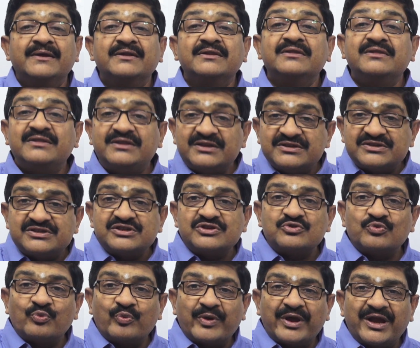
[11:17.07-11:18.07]
This is
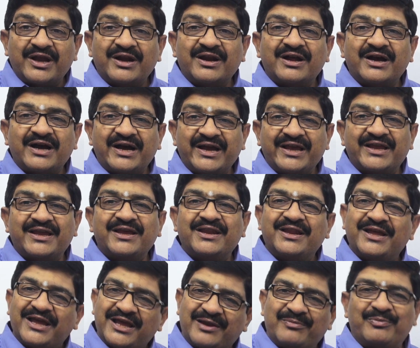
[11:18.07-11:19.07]
where I can
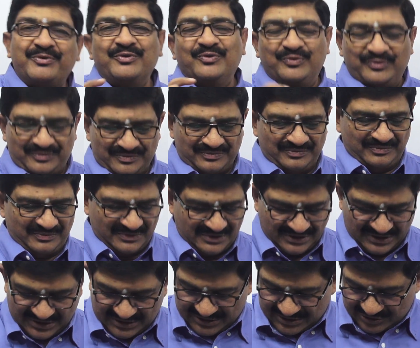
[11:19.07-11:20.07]
help you.
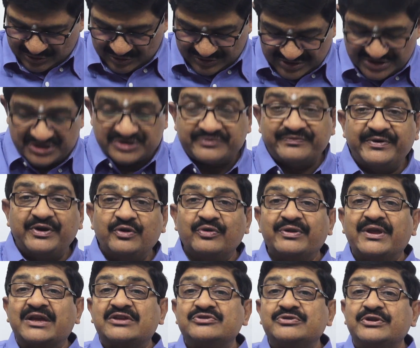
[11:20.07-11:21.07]
So this video is
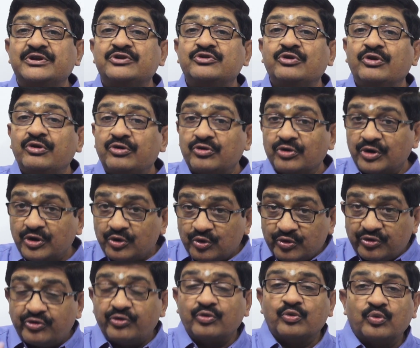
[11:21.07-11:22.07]
actually to
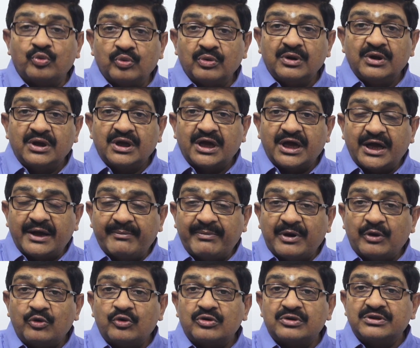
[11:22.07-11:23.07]
introduce you
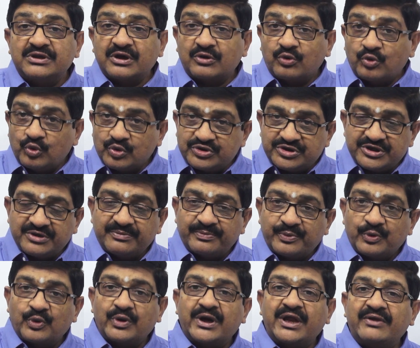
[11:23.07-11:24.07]
about the coaching
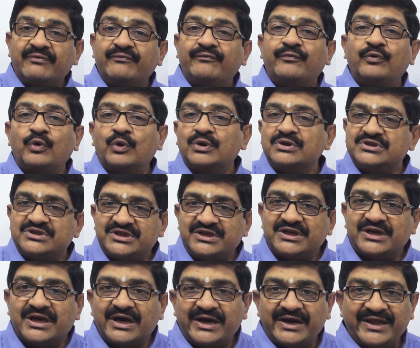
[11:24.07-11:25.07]
program for
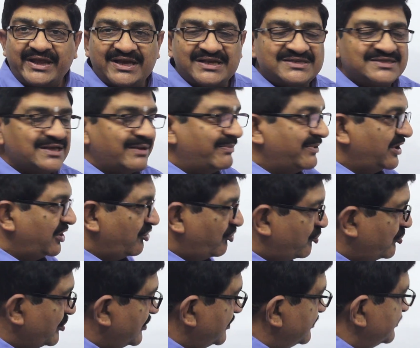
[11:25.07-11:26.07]
GCAD
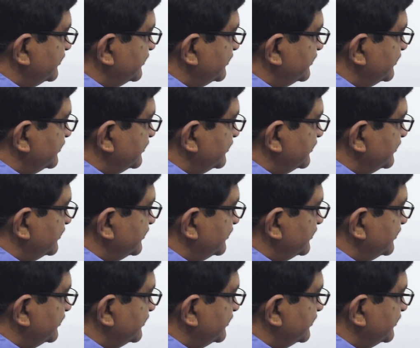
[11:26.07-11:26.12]
examination.